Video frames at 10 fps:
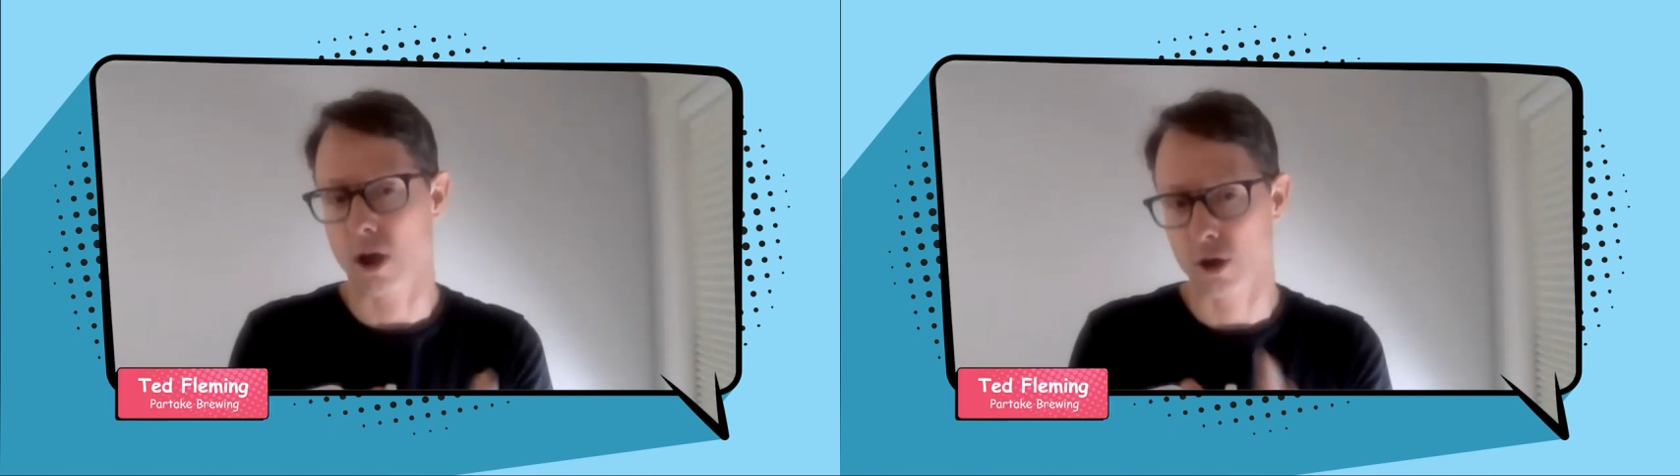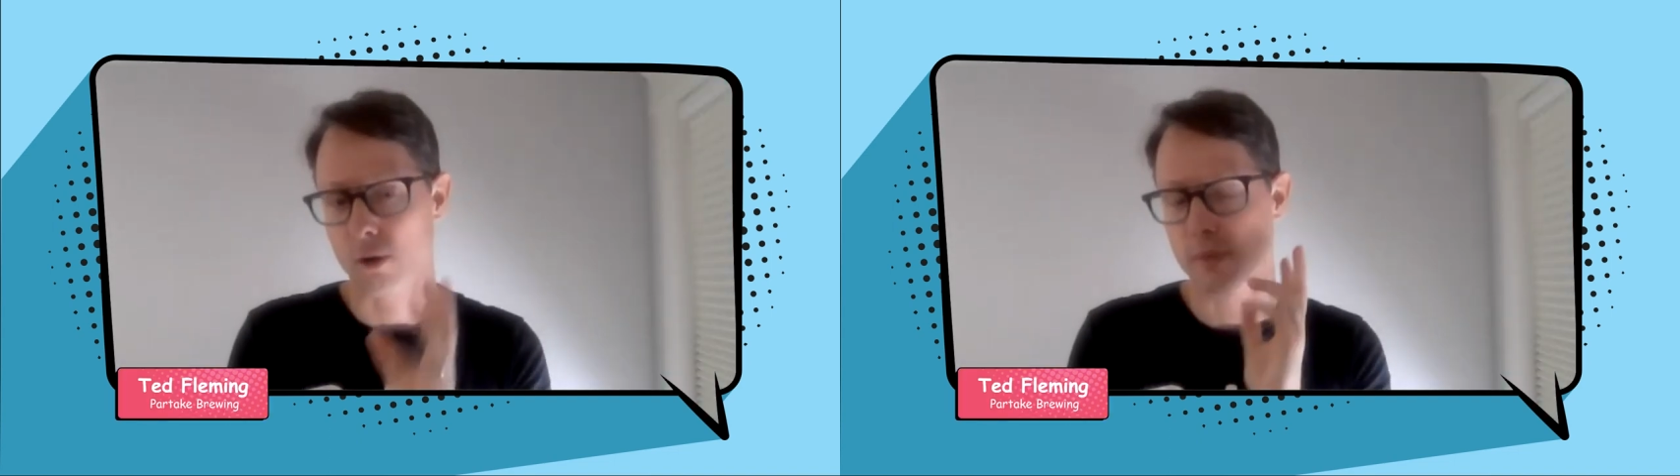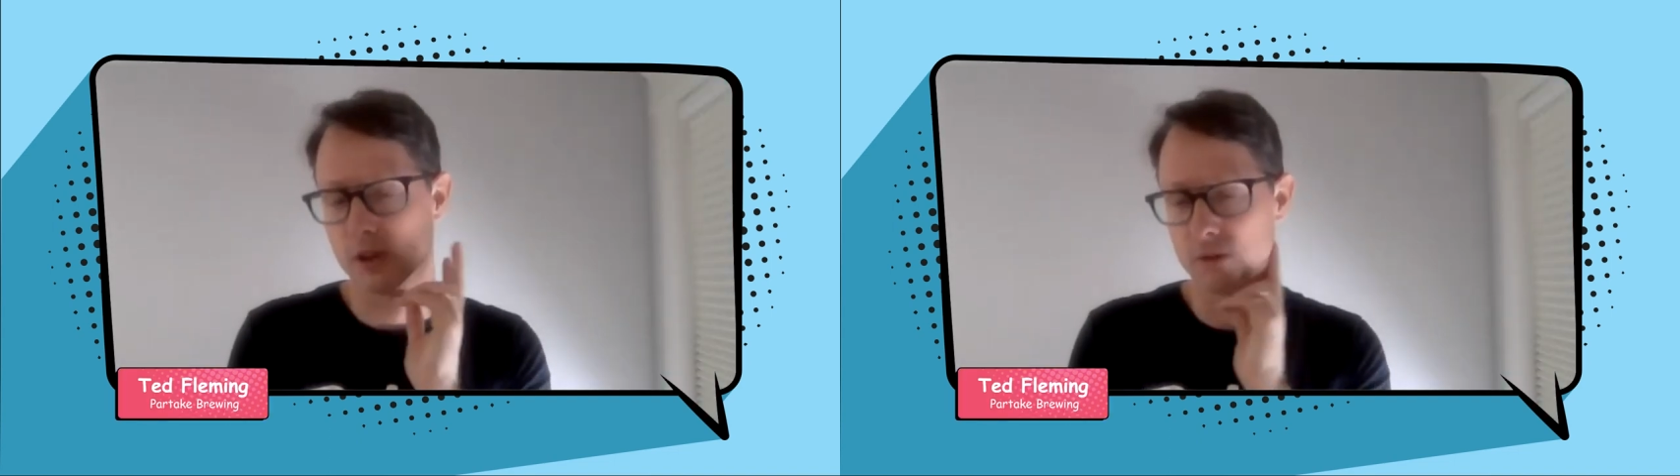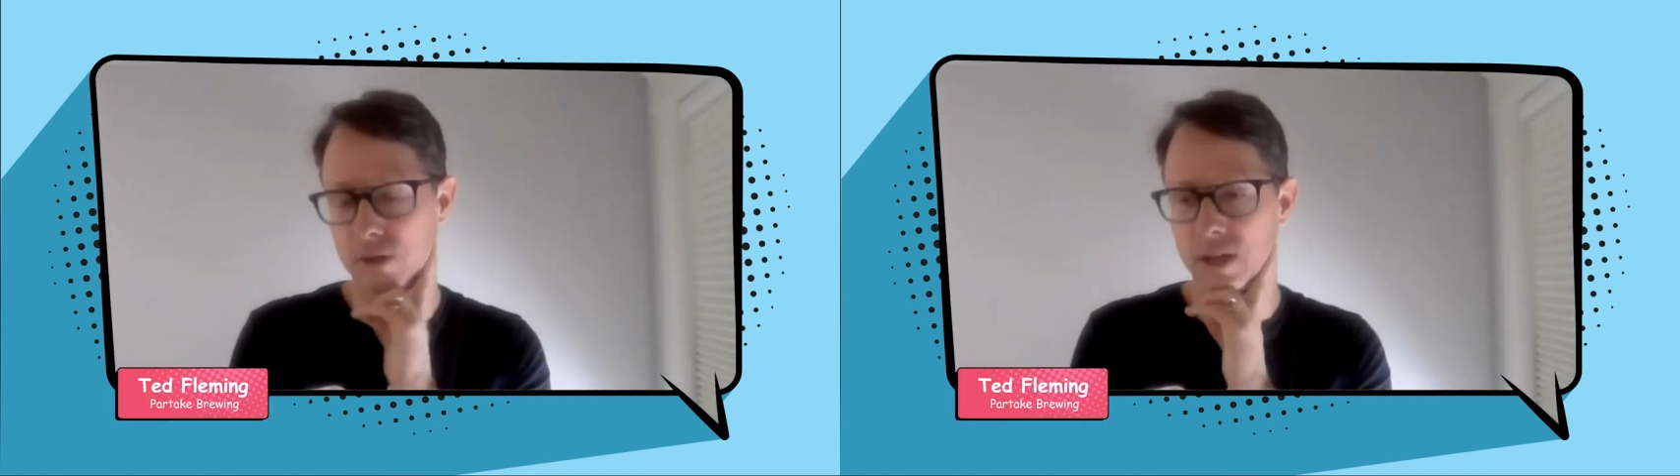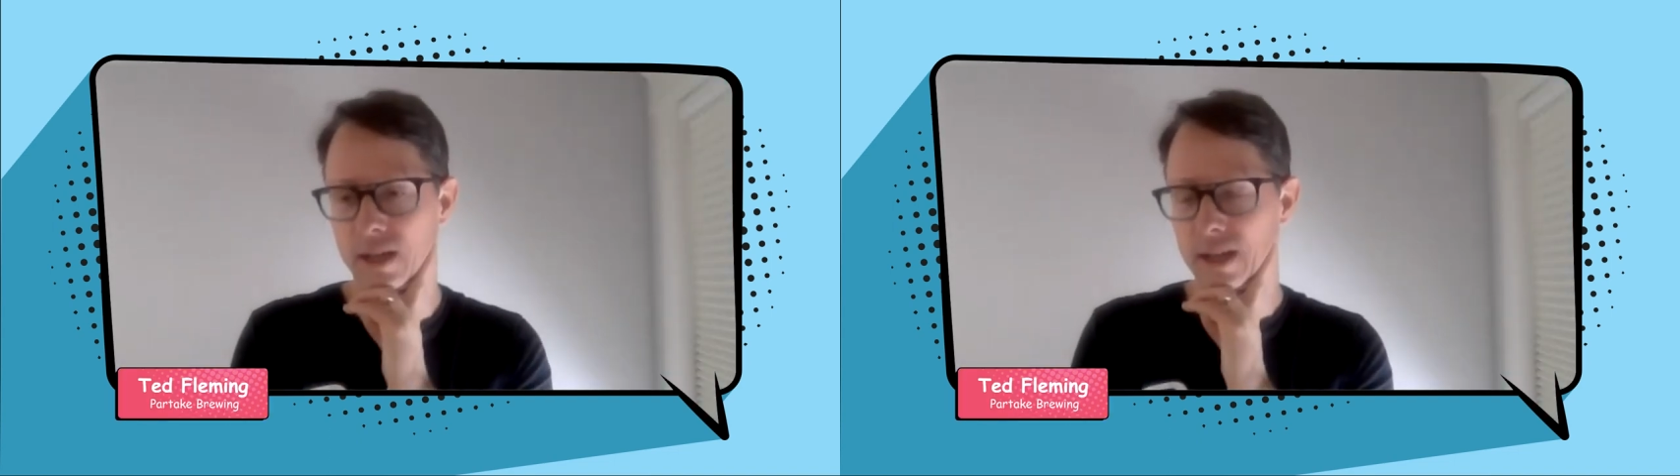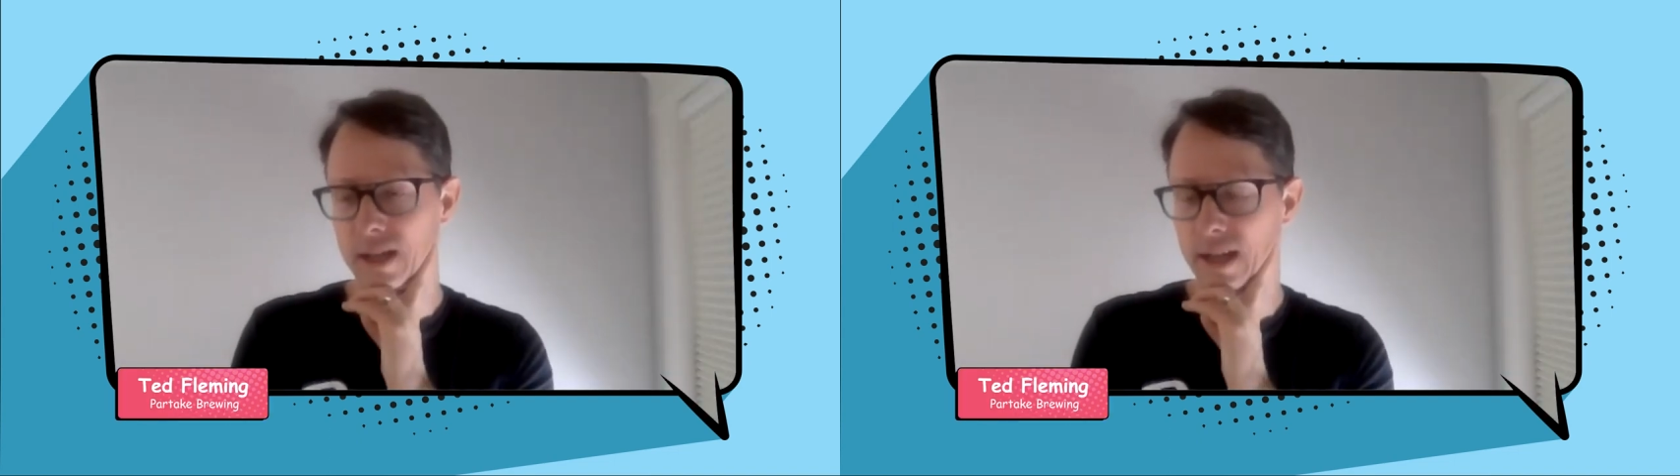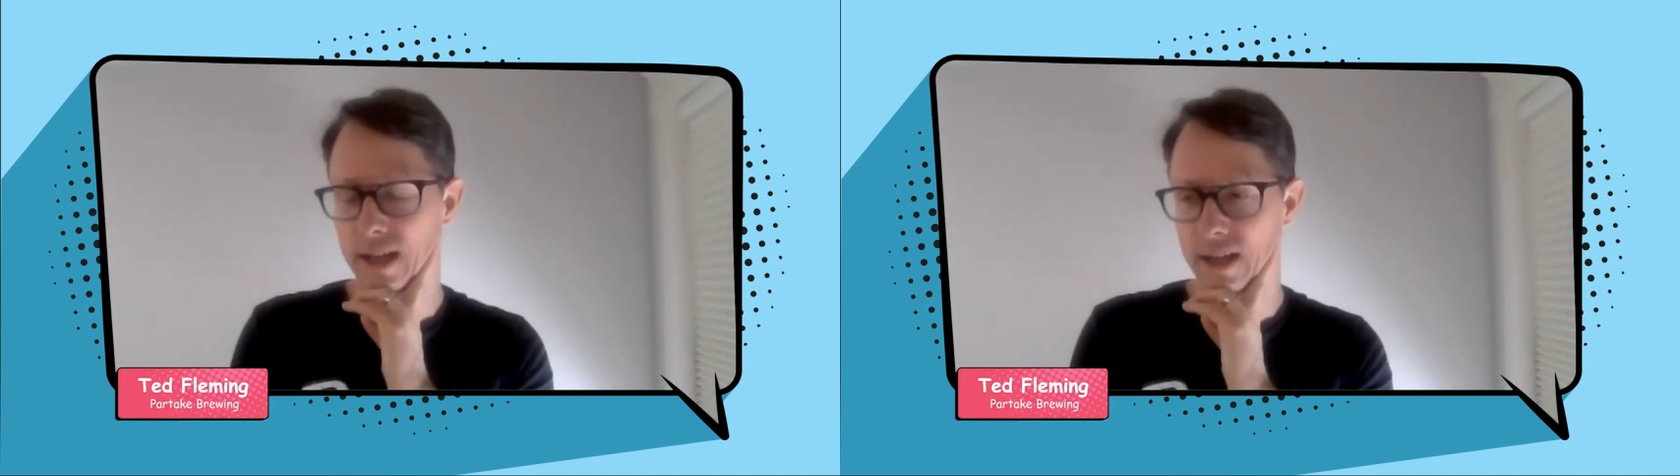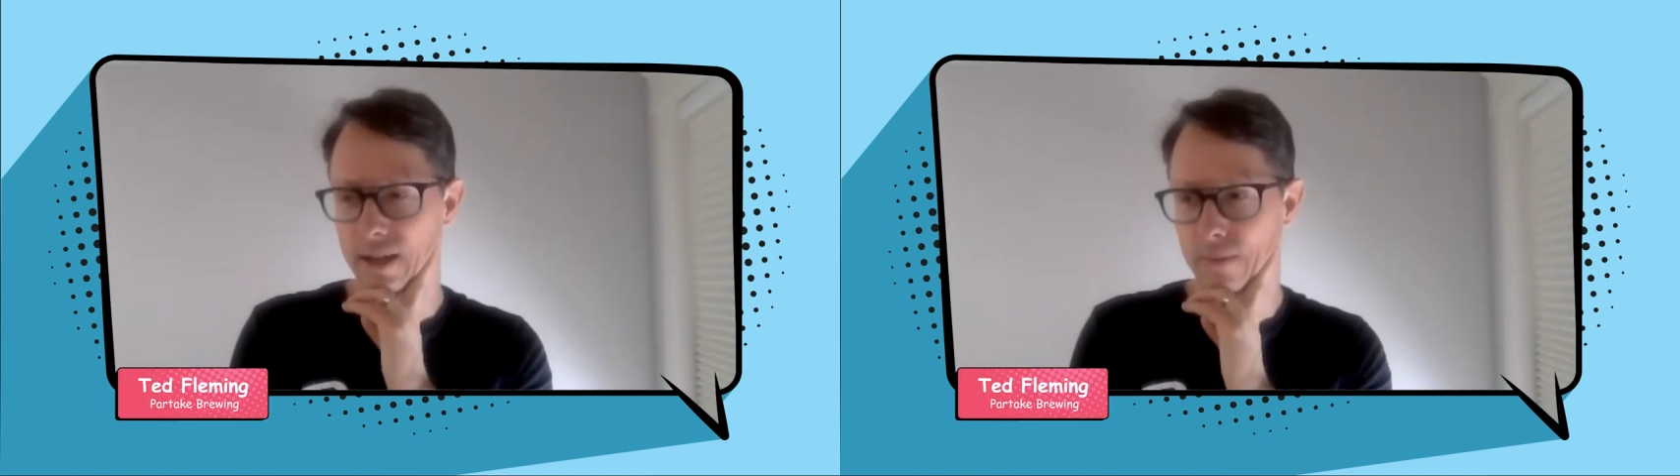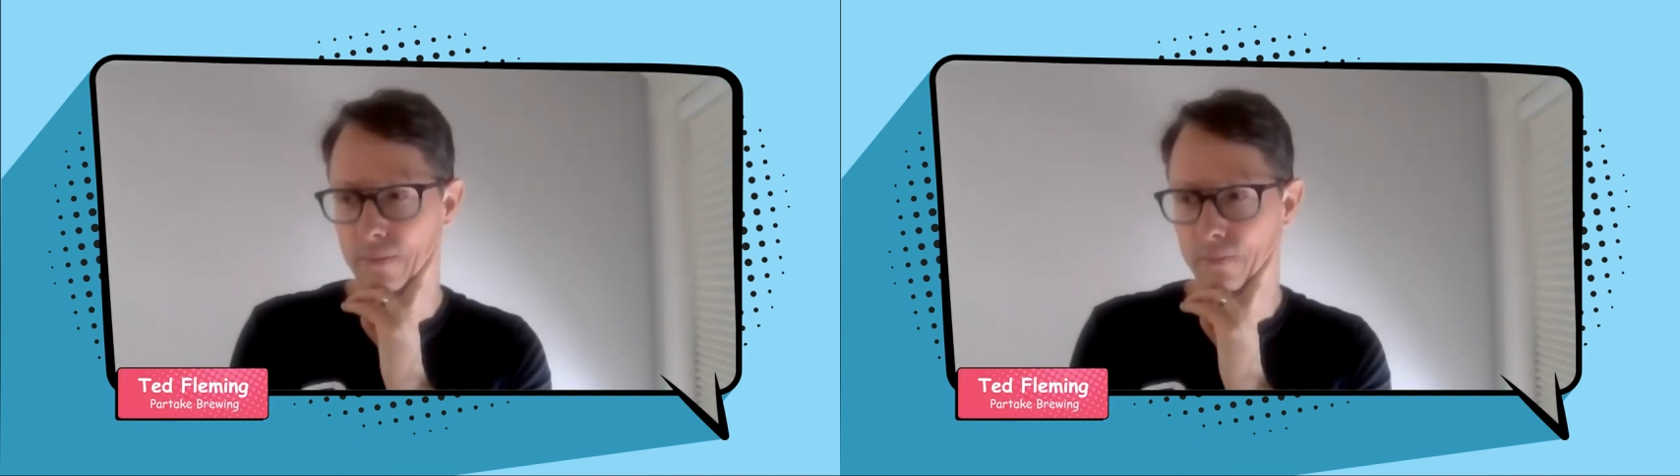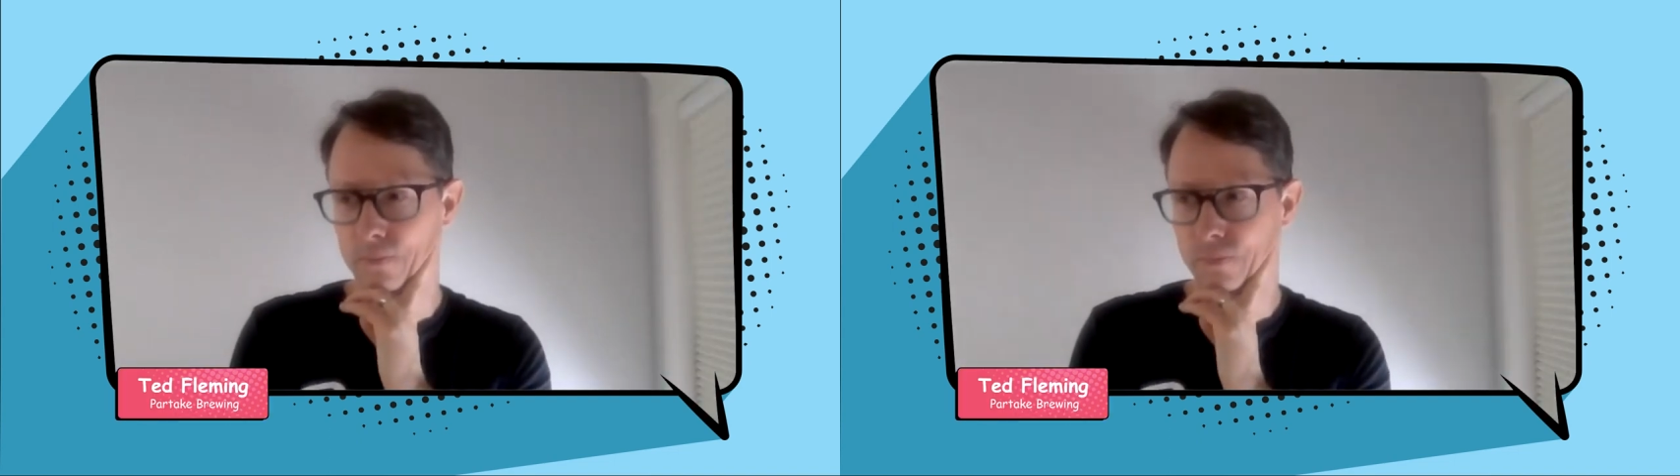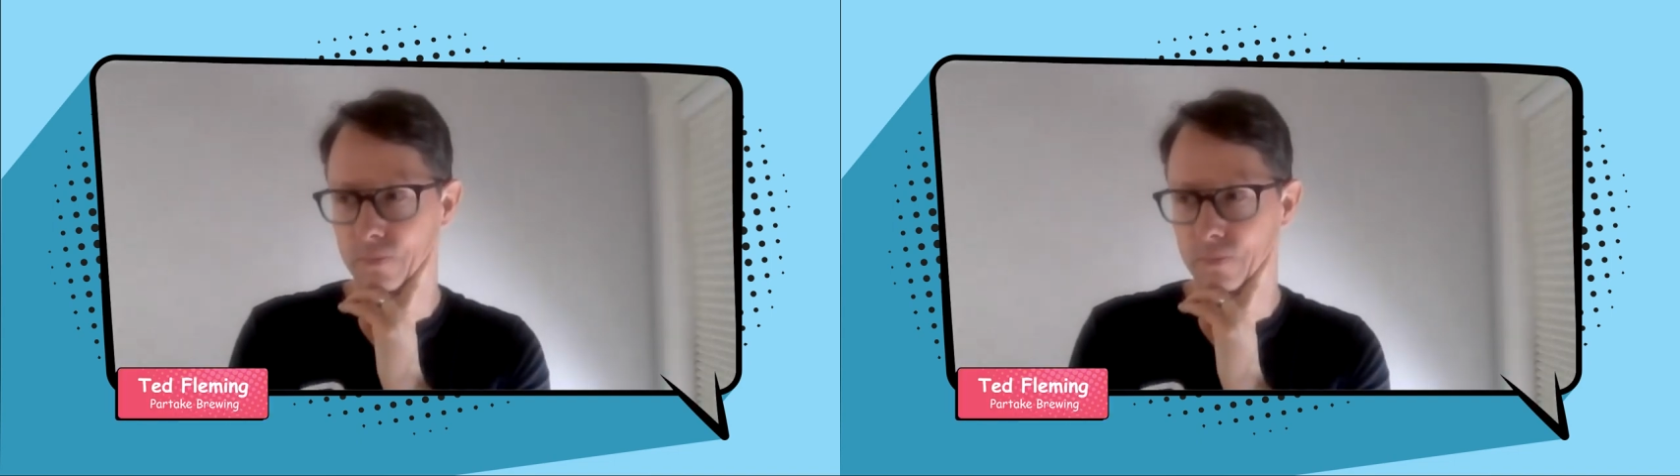autoimmune um,